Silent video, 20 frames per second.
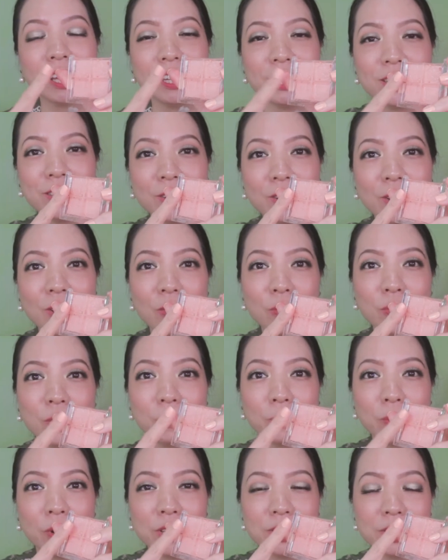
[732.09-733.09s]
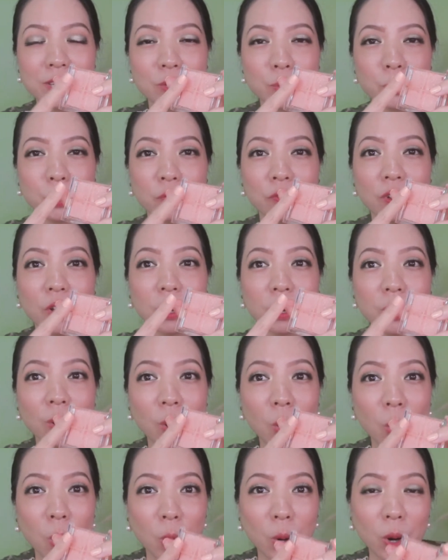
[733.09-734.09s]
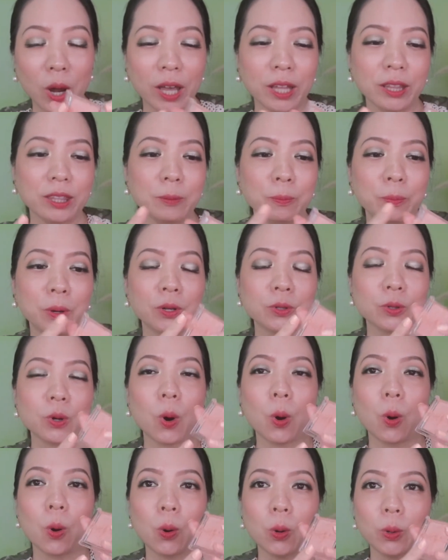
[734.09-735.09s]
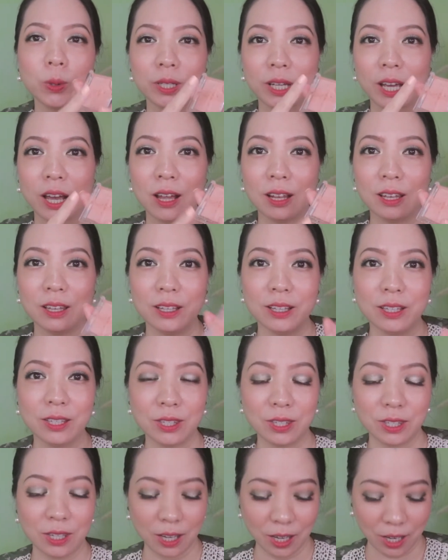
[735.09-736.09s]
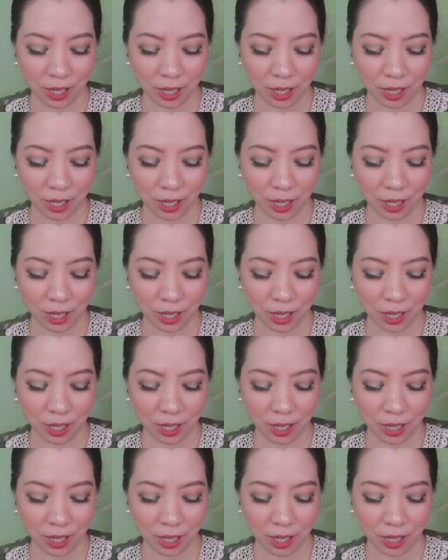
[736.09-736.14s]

later on repressed it with alcohol and depot all the colors